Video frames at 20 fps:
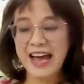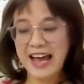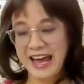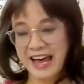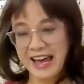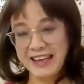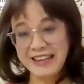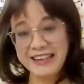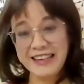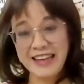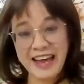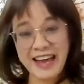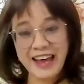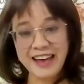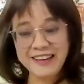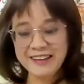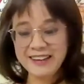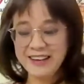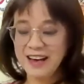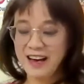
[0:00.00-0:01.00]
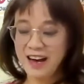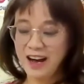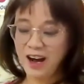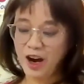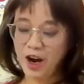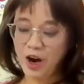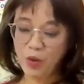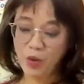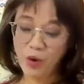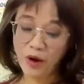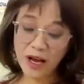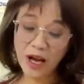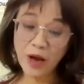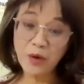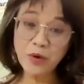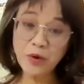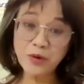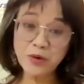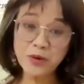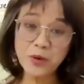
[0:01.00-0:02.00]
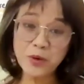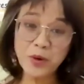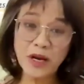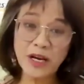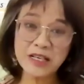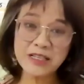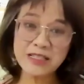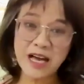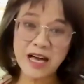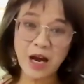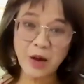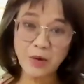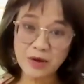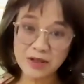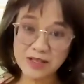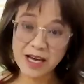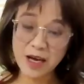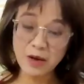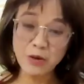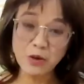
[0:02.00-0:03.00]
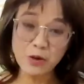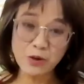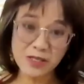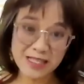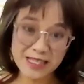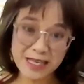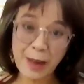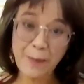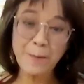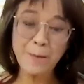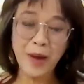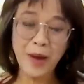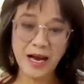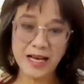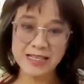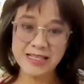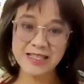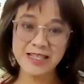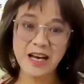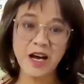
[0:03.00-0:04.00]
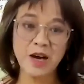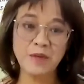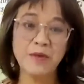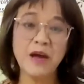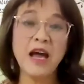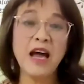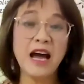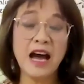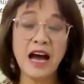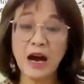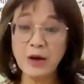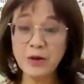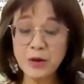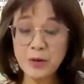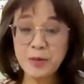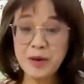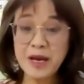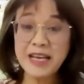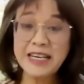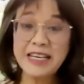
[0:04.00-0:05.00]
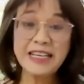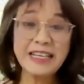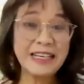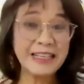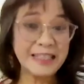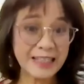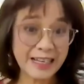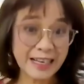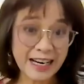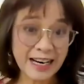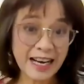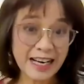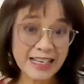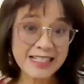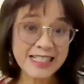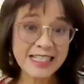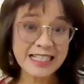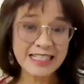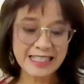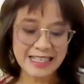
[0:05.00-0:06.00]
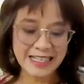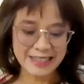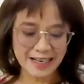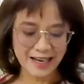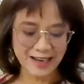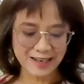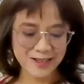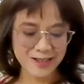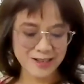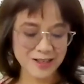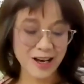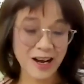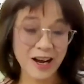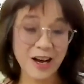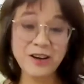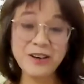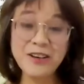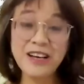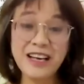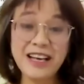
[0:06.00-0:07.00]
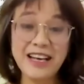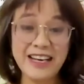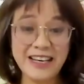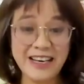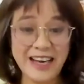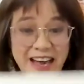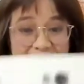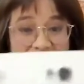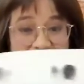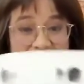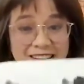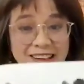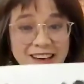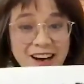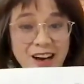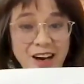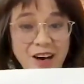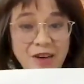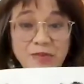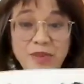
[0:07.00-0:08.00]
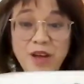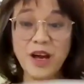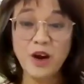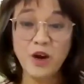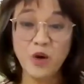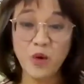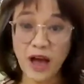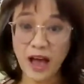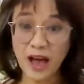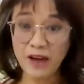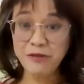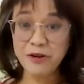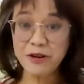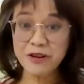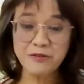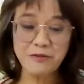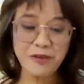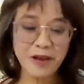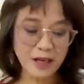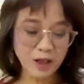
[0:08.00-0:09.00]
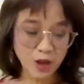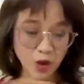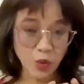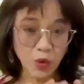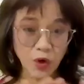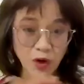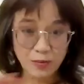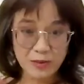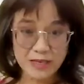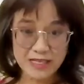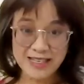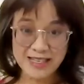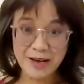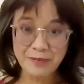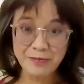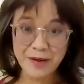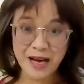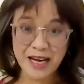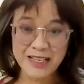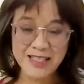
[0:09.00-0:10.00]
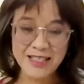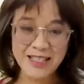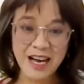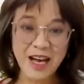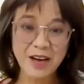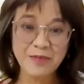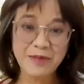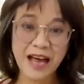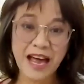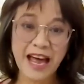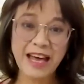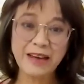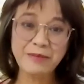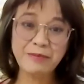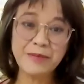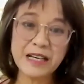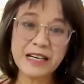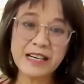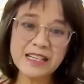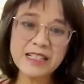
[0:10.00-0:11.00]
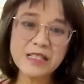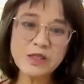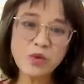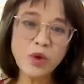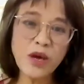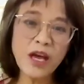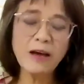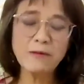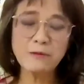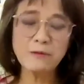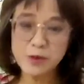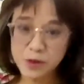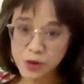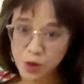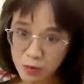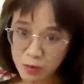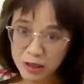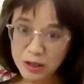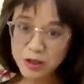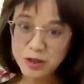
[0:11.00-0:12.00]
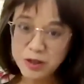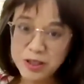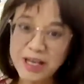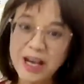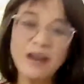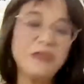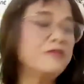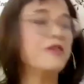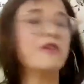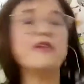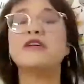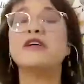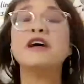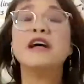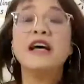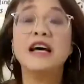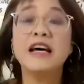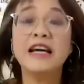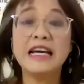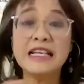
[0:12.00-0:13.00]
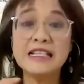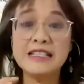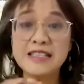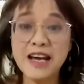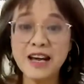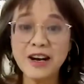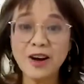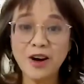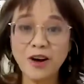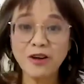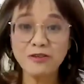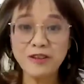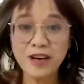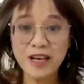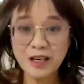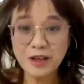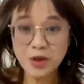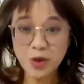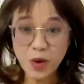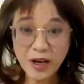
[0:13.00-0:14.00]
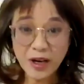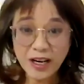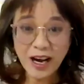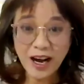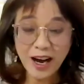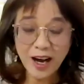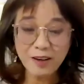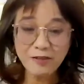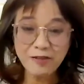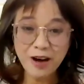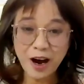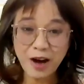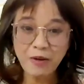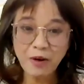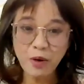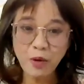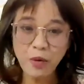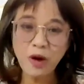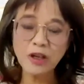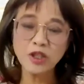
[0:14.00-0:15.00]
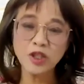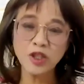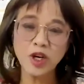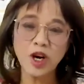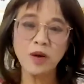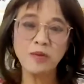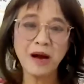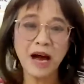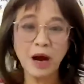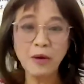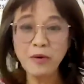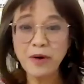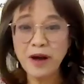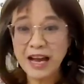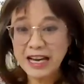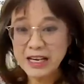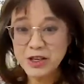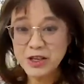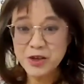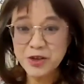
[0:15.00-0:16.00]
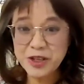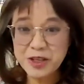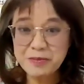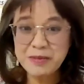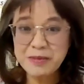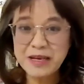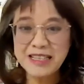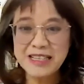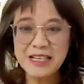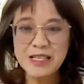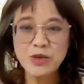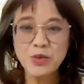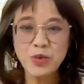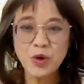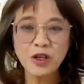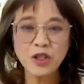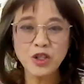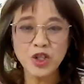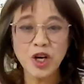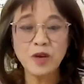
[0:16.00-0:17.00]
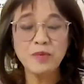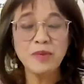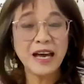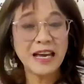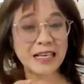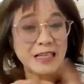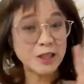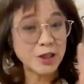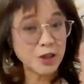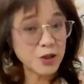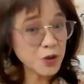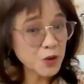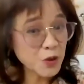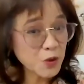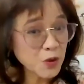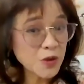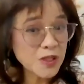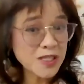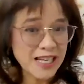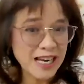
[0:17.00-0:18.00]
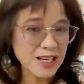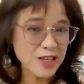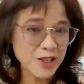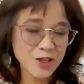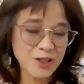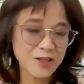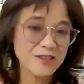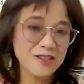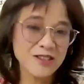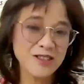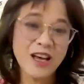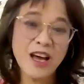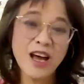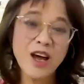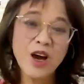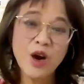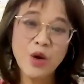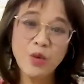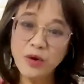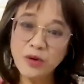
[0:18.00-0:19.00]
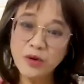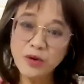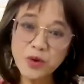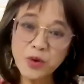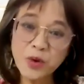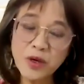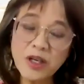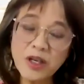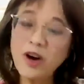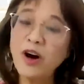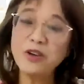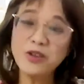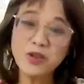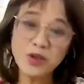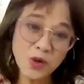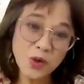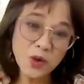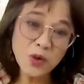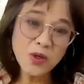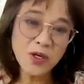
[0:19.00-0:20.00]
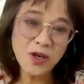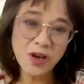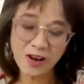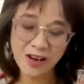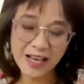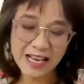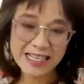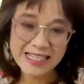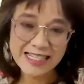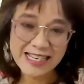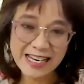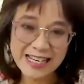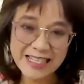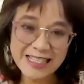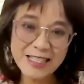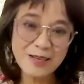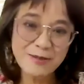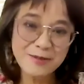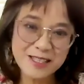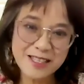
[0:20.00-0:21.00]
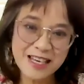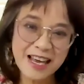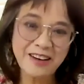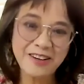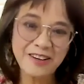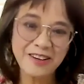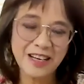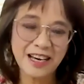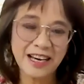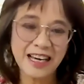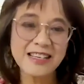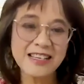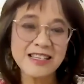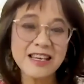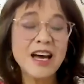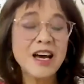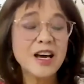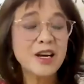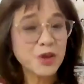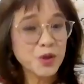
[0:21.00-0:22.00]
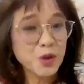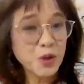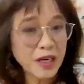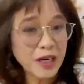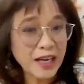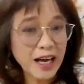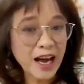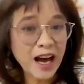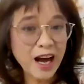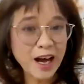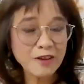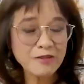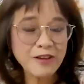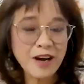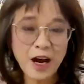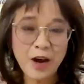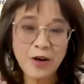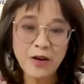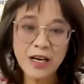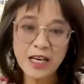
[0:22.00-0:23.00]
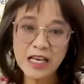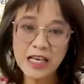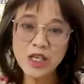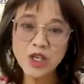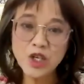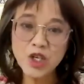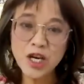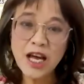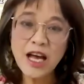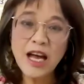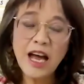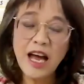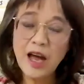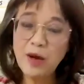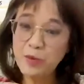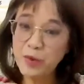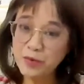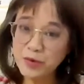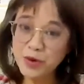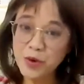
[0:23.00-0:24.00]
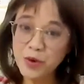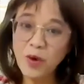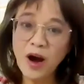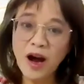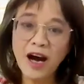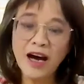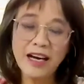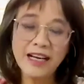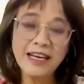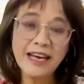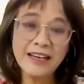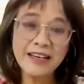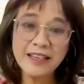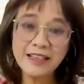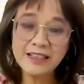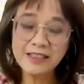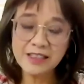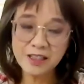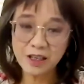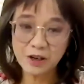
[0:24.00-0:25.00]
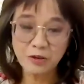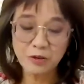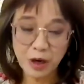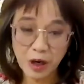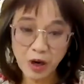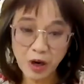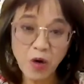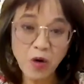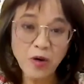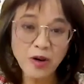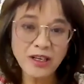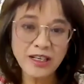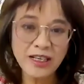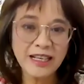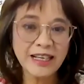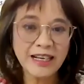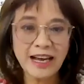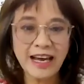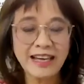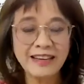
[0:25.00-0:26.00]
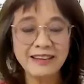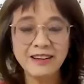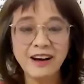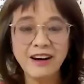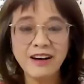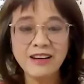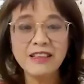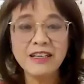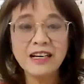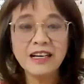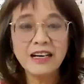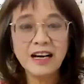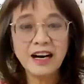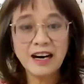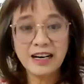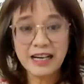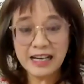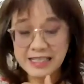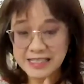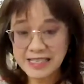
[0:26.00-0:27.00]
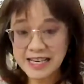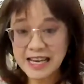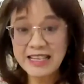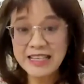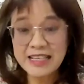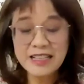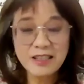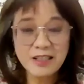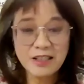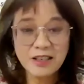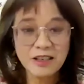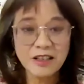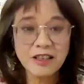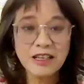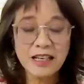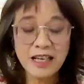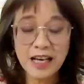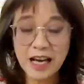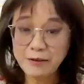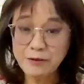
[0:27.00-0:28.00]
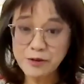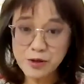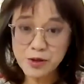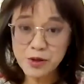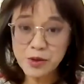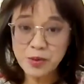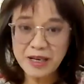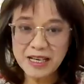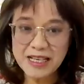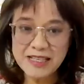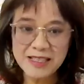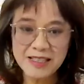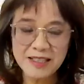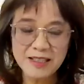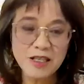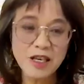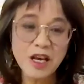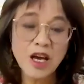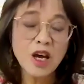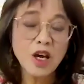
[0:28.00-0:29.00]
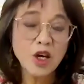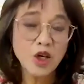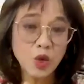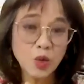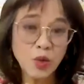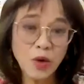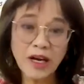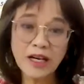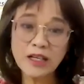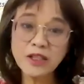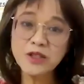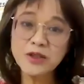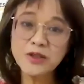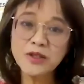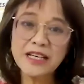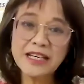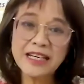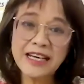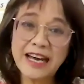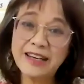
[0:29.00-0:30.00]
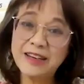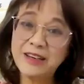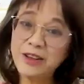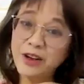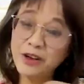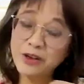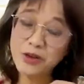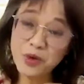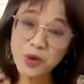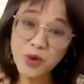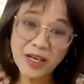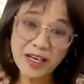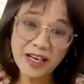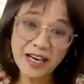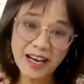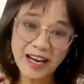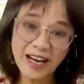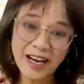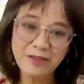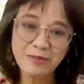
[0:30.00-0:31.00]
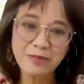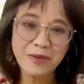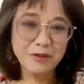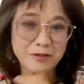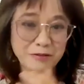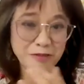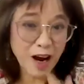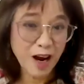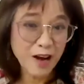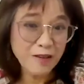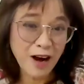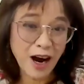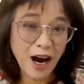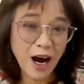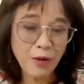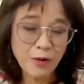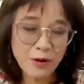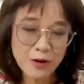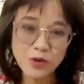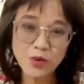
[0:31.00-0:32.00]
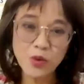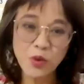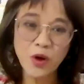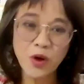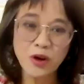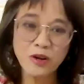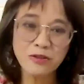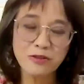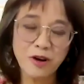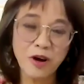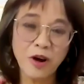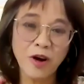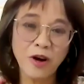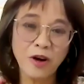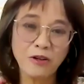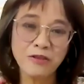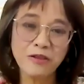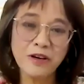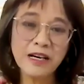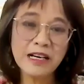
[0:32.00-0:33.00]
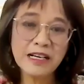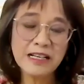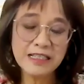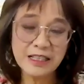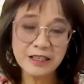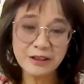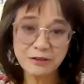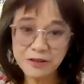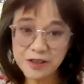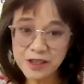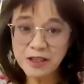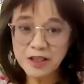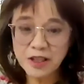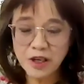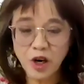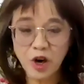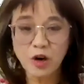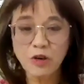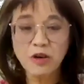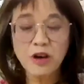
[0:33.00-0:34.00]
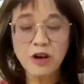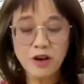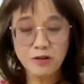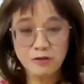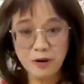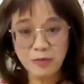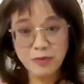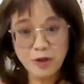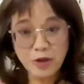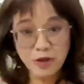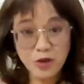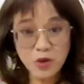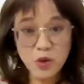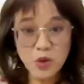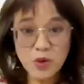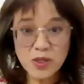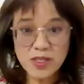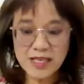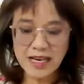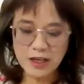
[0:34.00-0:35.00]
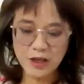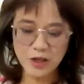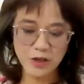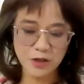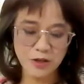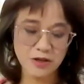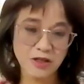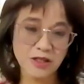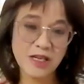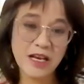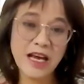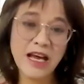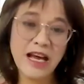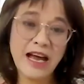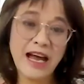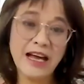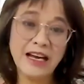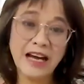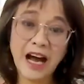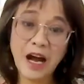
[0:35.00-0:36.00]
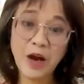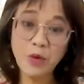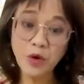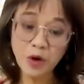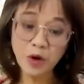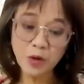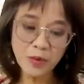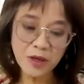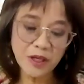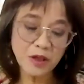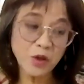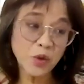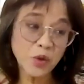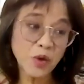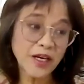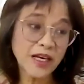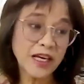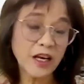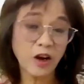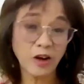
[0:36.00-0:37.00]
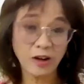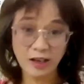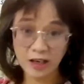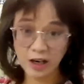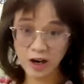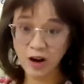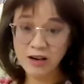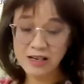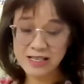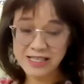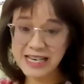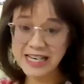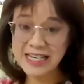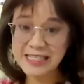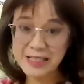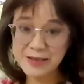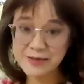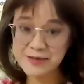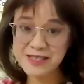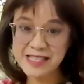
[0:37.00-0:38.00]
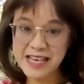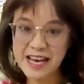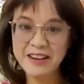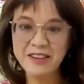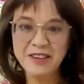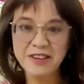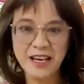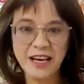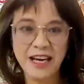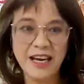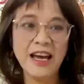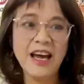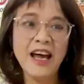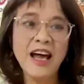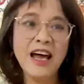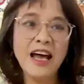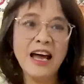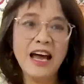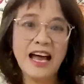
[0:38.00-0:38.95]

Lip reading: And what I will do is I tell you step by step how to paint it in the classic Lingnan style. And everything would be step by step. And because we have so much to cover, instead of a 2.5-hour workshop, I will actually make this workshop a 2 sessions. We'll do it on 2 consecutive Saturdays, 2.5 hours each. And if you are getting the recording and not attending the live Zoom lessons, you will actually get not 2.5, but 5 hours worth of the video from the 2 sessions. And I will be doing it on a consecutive Saturday.